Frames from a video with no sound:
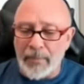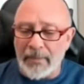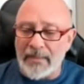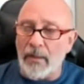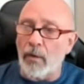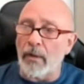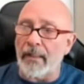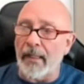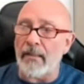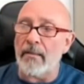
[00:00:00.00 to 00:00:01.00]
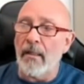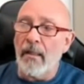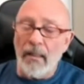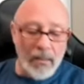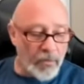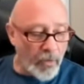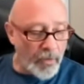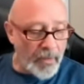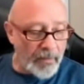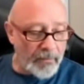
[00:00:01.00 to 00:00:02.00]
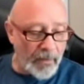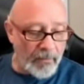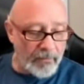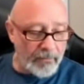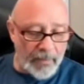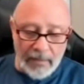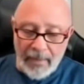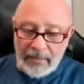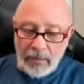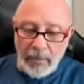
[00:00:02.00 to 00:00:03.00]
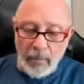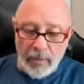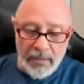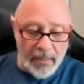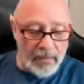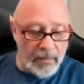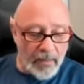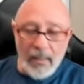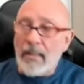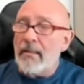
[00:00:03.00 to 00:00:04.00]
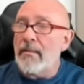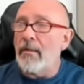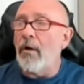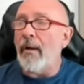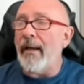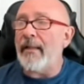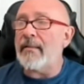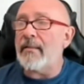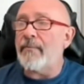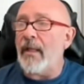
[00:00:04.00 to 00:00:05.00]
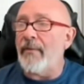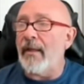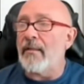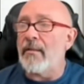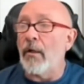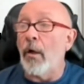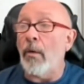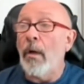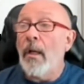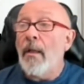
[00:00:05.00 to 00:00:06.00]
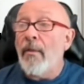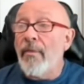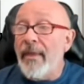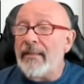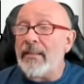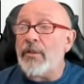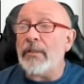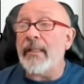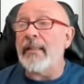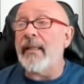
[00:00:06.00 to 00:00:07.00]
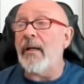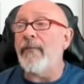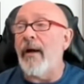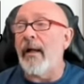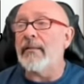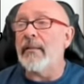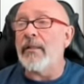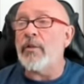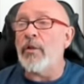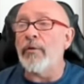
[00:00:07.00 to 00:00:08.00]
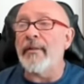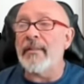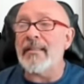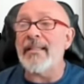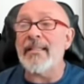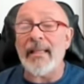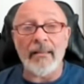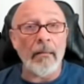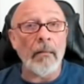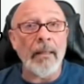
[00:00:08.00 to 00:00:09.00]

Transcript: and let's put this in lowercase, so you can, it makes a little bit more sense. 0x and then 0. This is just an identifier to let you know that this is